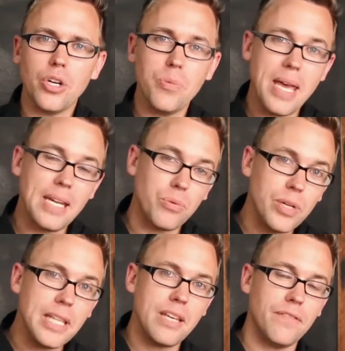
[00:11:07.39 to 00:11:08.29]
Who made it
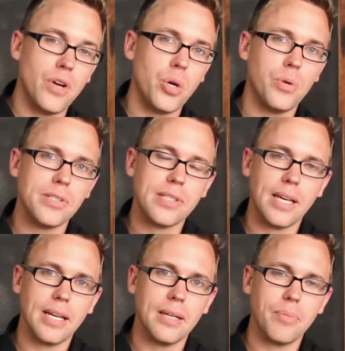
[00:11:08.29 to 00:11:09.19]
really in vogue was
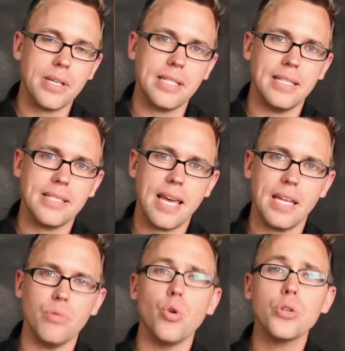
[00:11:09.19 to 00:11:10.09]
President
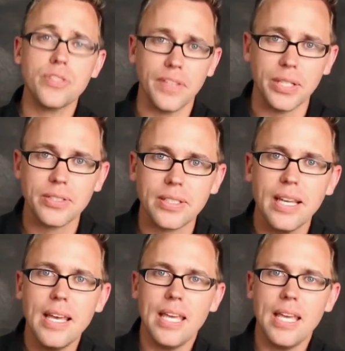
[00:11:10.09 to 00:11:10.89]
Teddy Roosevelt.